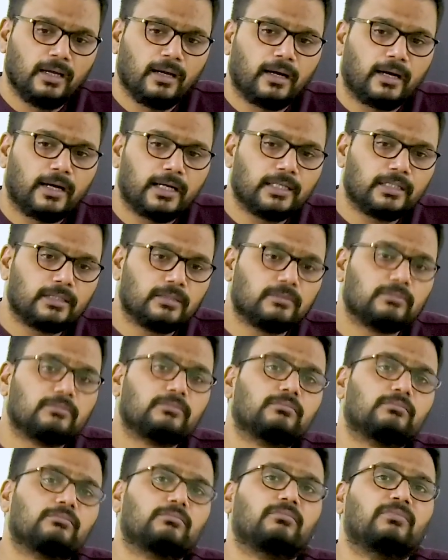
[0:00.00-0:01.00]
and
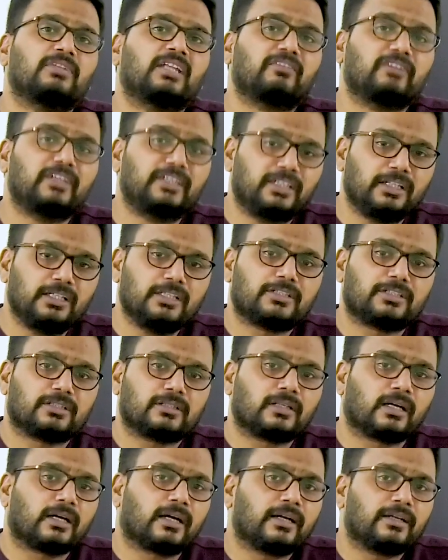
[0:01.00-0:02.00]
they will teach
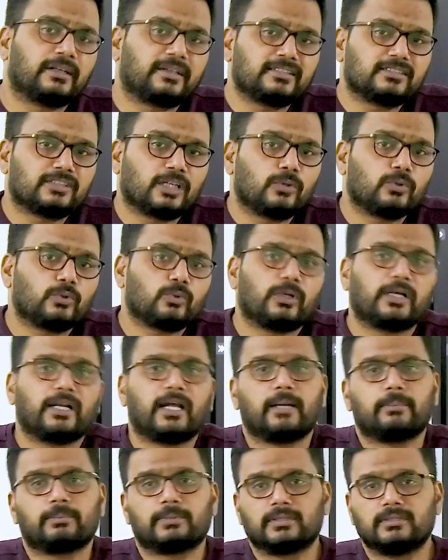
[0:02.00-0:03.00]
the countries how to
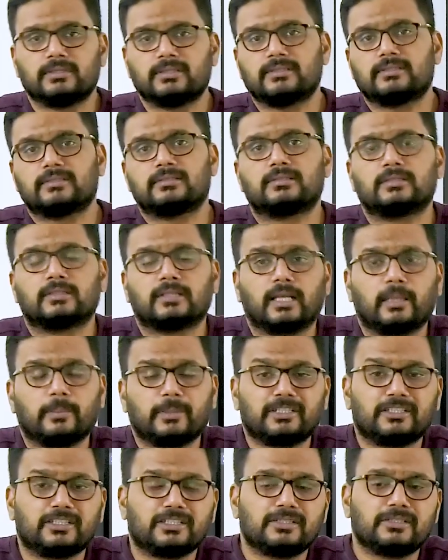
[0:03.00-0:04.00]
adapt this
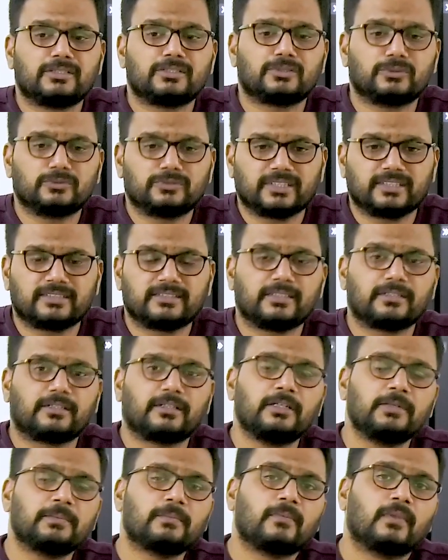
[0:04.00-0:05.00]
climate change issues,
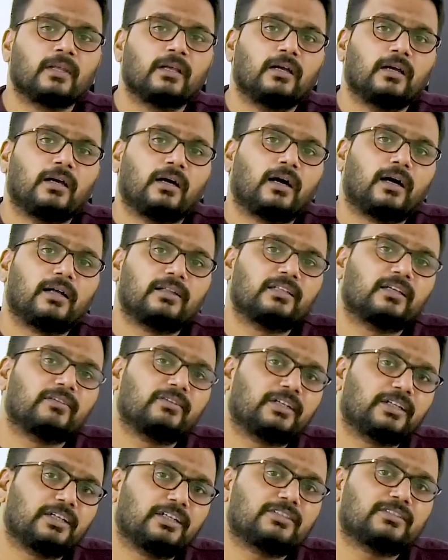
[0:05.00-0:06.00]
etc. And they
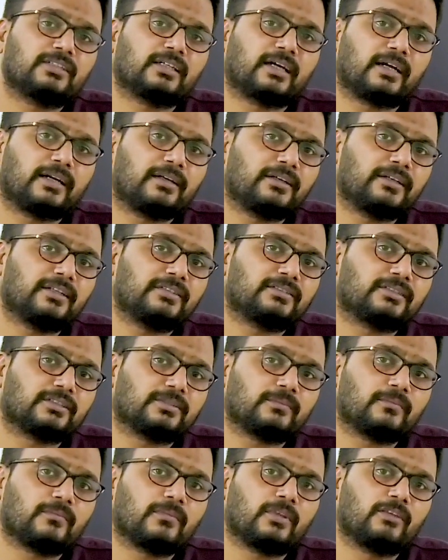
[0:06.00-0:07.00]
will teach the countries
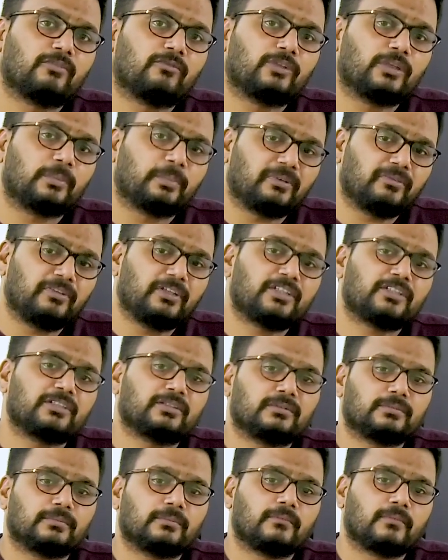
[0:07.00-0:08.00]
the
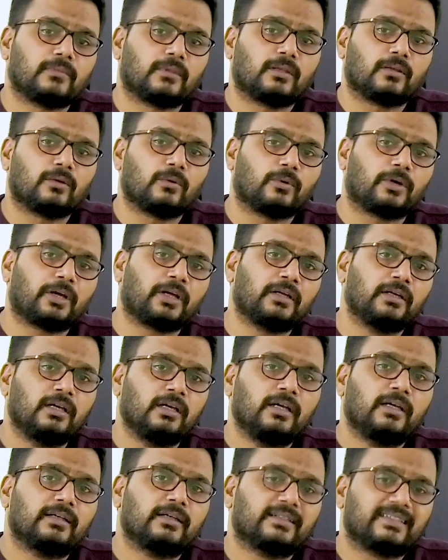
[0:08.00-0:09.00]
prevention, okay,
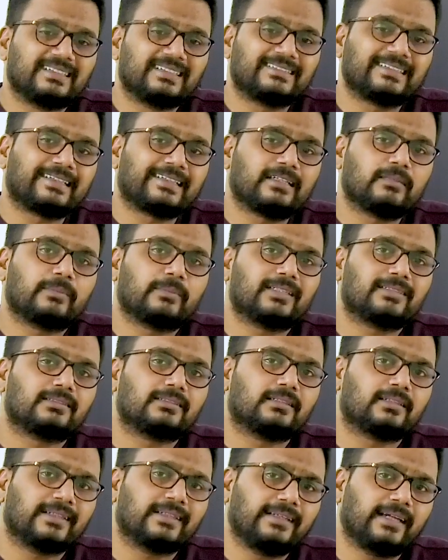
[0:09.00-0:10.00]
resettlements,
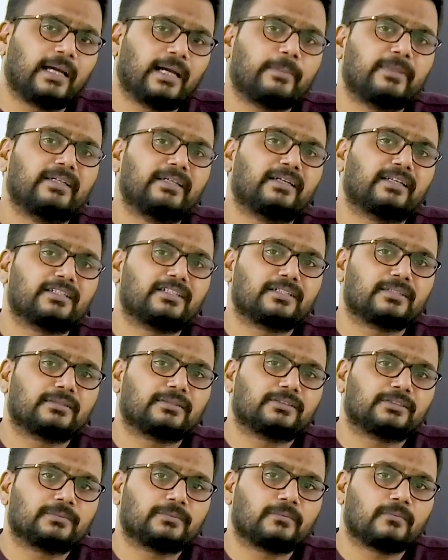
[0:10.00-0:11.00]
rehabilitations,